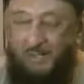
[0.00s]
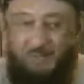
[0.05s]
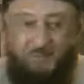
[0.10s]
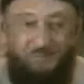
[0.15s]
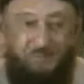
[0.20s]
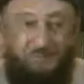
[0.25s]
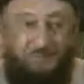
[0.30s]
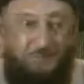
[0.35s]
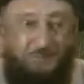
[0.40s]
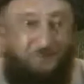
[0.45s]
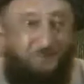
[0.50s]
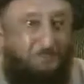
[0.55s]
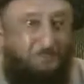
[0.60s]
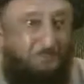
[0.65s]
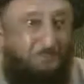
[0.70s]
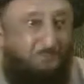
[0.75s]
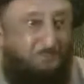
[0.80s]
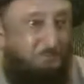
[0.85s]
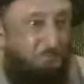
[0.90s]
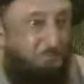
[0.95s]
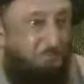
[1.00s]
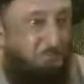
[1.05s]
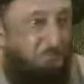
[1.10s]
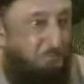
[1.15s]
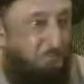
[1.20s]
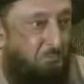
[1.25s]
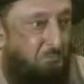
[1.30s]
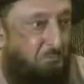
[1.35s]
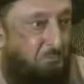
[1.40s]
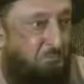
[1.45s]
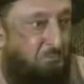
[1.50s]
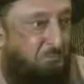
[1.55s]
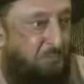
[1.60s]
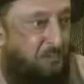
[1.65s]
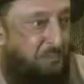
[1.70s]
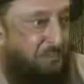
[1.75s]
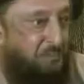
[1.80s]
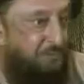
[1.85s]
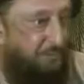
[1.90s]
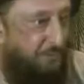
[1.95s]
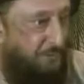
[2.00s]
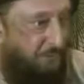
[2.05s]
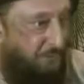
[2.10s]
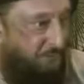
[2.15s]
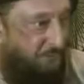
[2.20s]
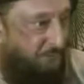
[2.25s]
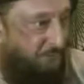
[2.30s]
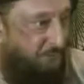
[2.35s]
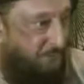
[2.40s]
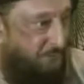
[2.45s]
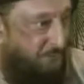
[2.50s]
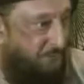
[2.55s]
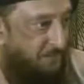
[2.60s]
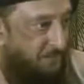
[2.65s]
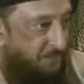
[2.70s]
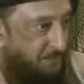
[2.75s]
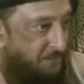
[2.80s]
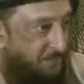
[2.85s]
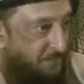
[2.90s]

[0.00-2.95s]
behind some pen name.